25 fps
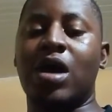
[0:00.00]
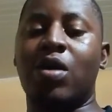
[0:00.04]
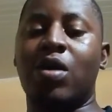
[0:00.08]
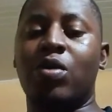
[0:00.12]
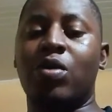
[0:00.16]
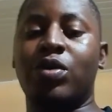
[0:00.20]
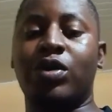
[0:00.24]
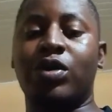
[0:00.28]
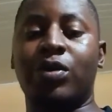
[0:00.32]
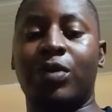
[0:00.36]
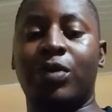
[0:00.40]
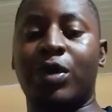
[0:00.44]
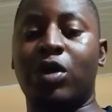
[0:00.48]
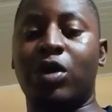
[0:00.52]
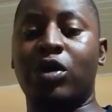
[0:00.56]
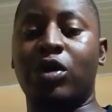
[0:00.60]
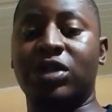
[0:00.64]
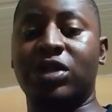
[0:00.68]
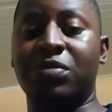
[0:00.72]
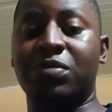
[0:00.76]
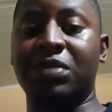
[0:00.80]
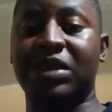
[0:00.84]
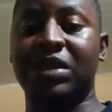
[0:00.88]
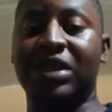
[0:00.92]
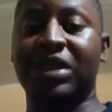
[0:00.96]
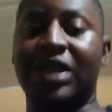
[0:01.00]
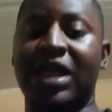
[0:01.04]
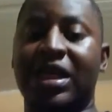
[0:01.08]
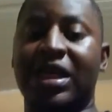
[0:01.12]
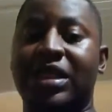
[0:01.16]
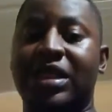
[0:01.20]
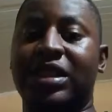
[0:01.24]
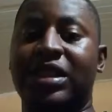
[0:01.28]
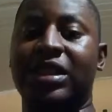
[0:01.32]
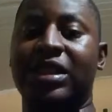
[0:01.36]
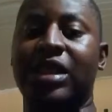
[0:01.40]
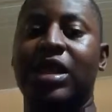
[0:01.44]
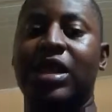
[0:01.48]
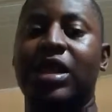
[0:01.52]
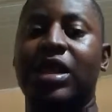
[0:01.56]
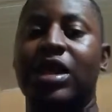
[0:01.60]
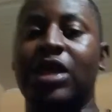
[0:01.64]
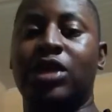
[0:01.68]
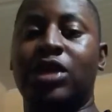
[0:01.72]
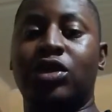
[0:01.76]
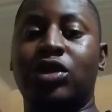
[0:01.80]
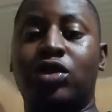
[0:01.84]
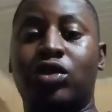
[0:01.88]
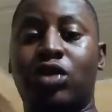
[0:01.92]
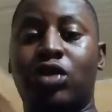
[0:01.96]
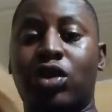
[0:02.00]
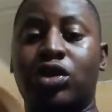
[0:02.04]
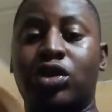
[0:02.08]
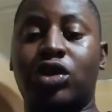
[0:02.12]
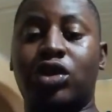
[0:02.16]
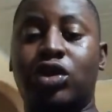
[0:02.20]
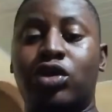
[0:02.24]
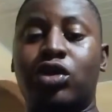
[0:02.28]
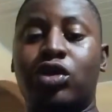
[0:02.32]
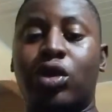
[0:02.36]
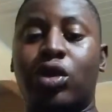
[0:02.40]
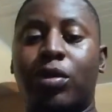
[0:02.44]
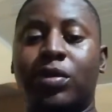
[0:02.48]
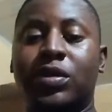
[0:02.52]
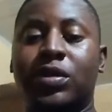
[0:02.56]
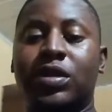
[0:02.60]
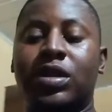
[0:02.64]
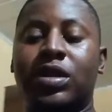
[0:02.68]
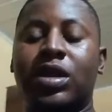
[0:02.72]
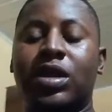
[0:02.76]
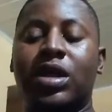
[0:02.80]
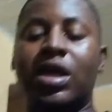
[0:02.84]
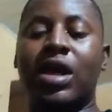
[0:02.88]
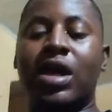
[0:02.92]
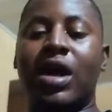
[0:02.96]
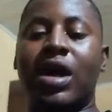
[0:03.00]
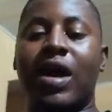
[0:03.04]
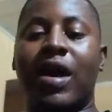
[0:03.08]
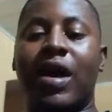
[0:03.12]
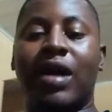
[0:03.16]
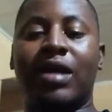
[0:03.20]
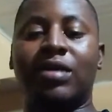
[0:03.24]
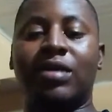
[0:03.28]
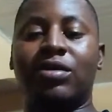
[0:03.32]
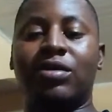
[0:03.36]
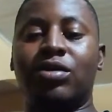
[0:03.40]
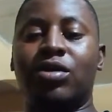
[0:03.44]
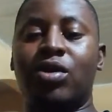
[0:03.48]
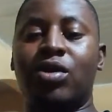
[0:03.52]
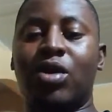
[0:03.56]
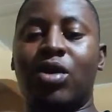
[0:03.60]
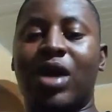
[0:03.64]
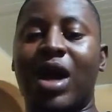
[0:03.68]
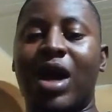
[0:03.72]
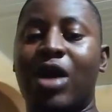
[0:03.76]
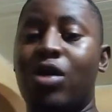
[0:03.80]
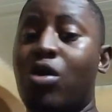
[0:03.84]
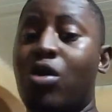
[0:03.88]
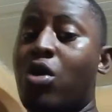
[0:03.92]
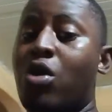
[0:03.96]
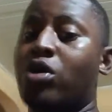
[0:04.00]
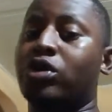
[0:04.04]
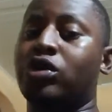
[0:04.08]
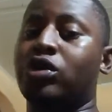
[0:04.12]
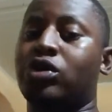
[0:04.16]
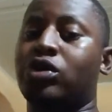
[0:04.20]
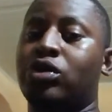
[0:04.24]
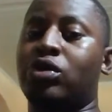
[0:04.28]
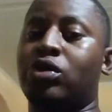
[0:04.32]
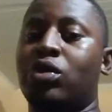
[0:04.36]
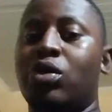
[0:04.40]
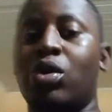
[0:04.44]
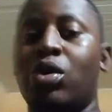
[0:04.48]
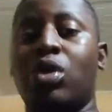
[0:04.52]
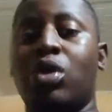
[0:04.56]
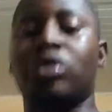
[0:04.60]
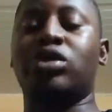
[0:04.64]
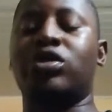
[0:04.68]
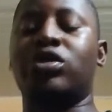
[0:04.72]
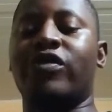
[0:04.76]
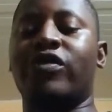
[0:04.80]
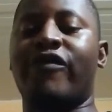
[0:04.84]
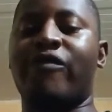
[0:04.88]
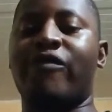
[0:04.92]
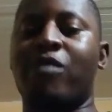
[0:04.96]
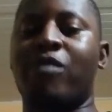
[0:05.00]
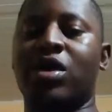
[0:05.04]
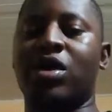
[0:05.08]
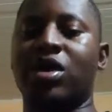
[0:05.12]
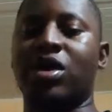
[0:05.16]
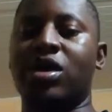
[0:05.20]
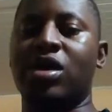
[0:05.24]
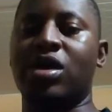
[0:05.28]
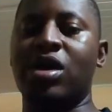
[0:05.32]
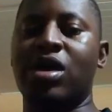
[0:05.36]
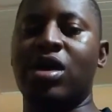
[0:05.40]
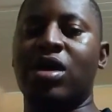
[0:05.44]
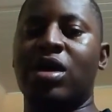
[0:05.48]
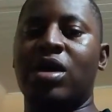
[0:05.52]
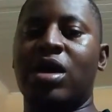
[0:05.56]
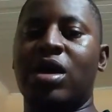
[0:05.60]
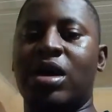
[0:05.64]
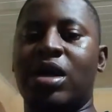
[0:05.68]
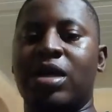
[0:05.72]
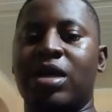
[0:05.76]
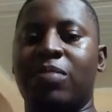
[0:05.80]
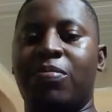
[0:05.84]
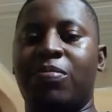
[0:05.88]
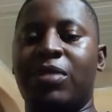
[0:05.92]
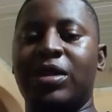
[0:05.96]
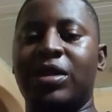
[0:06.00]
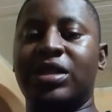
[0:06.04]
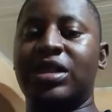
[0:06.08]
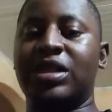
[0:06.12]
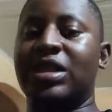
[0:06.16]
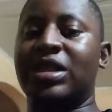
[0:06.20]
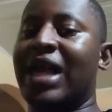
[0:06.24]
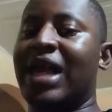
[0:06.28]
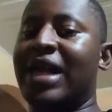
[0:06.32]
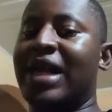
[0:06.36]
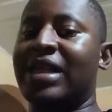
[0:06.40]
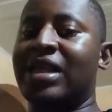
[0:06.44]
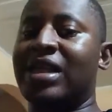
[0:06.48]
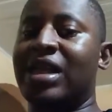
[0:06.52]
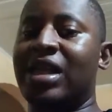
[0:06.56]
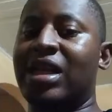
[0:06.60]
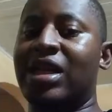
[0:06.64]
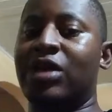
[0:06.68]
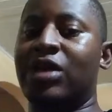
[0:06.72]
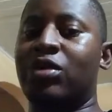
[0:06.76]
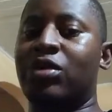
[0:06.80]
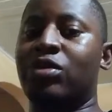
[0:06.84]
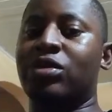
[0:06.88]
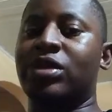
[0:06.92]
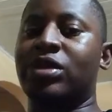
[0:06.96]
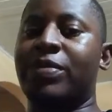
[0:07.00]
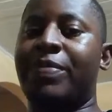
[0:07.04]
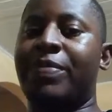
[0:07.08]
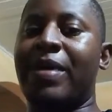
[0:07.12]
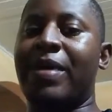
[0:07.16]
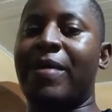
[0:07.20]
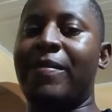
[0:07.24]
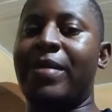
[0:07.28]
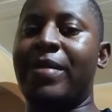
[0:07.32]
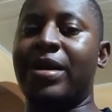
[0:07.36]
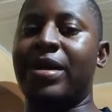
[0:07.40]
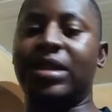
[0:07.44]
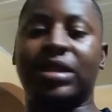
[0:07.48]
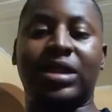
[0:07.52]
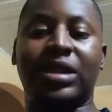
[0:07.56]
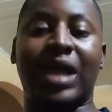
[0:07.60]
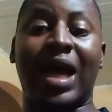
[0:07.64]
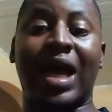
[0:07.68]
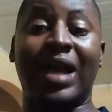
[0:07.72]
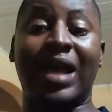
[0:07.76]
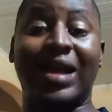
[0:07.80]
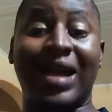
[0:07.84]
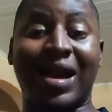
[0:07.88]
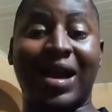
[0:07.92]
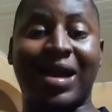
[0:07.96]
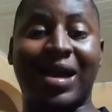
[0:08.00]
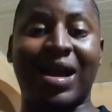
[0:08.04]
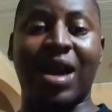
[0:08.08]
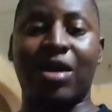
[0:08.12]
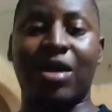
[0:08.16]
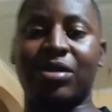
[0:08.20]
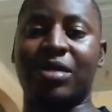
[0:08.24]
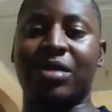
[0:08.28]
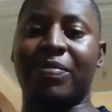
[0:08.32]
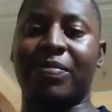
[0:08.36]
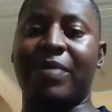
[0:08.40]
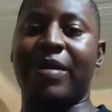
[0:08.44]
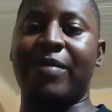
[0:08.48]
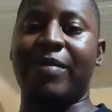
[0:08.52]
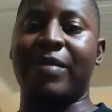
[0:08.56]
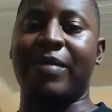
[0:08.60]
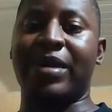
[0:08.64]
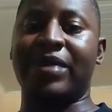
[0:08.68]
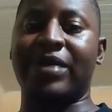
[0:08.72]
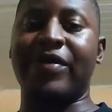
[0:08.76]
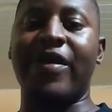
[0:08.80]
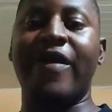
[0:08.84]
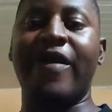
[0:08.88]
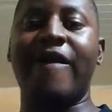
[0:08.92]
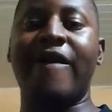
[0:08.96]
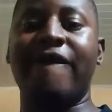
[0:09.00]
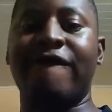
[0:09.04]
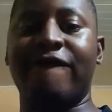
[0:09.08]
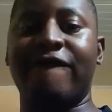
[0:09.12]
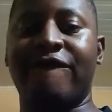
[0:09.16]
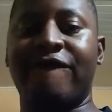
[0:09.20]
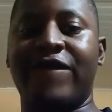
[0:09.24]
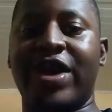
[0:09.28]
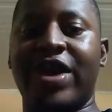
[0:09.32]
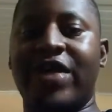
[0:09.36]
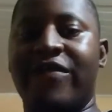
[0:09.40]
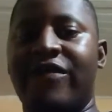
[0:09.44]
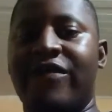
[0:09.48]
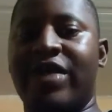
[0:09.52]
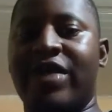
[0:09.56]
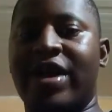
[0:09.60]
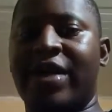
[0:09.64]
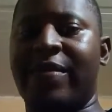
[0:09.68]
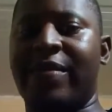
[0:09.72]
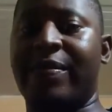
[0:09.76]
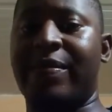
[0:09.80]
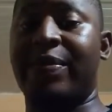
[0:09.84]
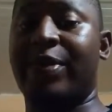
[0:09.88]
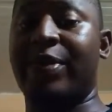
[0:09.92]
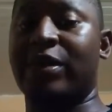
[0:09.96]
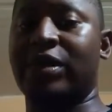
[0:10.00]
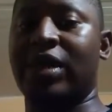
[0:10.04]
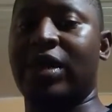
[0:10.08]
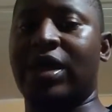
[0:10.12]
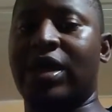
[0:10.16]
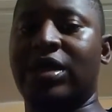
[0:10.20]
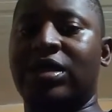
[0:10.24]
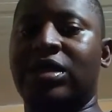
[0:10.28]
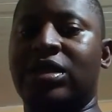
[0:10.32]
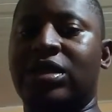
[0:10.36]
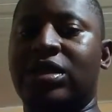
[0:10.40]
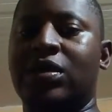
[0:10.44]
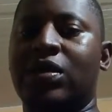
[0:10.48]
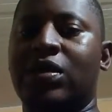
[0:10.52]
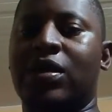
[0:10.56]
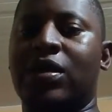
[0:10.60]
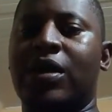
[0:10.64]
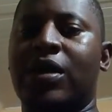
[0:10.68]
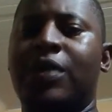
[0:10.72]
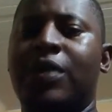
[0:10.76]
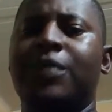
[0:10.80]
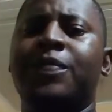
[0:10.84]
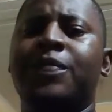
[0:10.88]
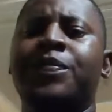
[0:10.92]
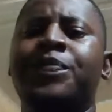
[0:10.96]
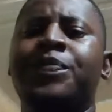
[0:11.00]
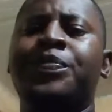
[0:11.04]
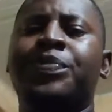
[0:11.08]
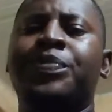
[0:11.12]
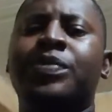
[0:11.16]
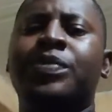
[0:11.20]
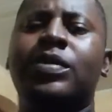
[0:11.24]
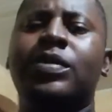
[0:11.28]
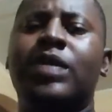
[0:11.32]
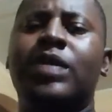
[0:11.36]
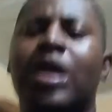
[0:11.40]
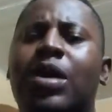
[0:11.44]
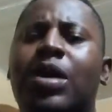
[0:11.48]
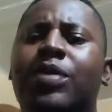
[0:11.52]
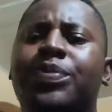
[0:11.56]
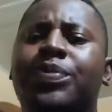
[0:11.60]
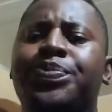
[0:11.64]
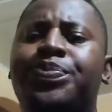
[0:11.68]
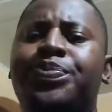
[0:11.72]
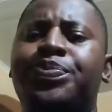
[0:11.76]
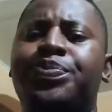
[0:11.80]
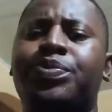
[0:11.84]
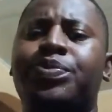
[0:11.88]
with you, because mistakes in such jobs can cost you lots of money. Places like the legal department and the account department, very, very important. Okay, now